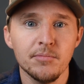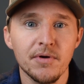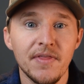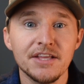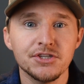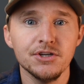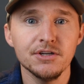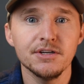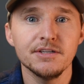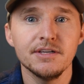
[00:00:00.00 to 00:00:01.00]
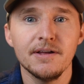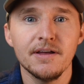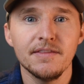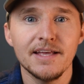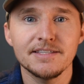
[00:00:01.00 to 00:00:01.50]
But that's good.
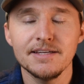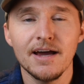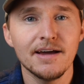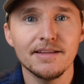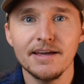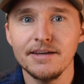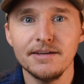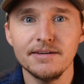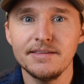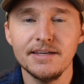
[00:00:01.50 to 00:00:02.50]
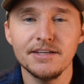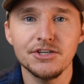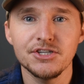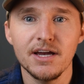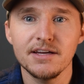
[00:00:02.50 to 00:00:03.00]
That's not like a good thing to
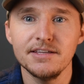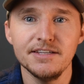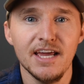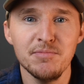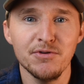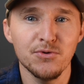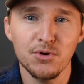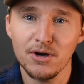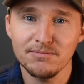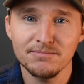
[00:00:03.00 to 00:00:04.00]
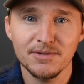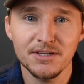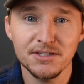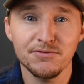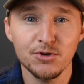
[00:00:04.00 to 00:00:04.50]
check the day before,
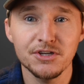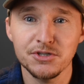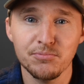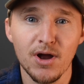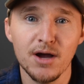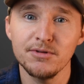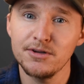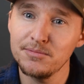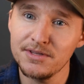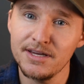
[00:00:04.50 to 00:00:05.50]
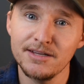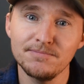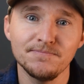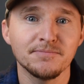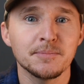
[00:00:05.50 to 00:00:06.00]
because if there is a problem,
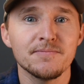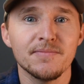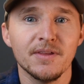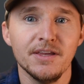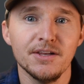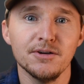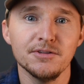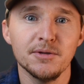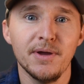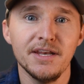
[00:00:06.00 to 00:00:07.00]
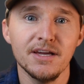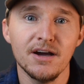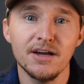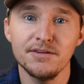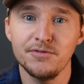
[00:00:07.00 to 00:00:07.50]
then, depending
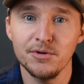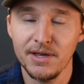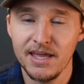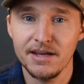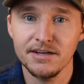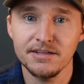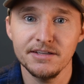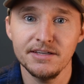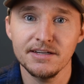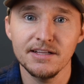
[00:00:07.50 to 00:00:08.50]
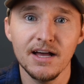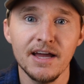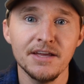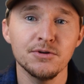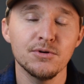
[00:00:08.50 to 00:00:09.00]
on if you're mechanically
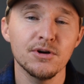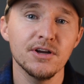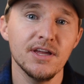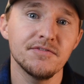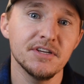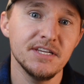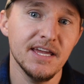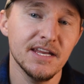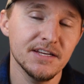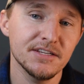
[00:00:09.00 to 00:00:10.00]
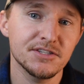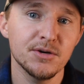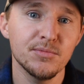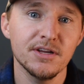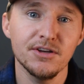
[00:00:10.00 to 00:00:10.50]
inclined or you have to take it into
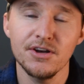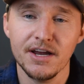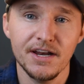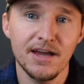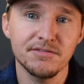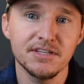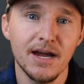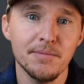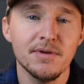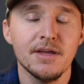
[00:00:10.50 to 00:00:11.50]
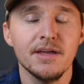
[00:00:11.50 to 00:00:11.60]
someone, you're not going to have time.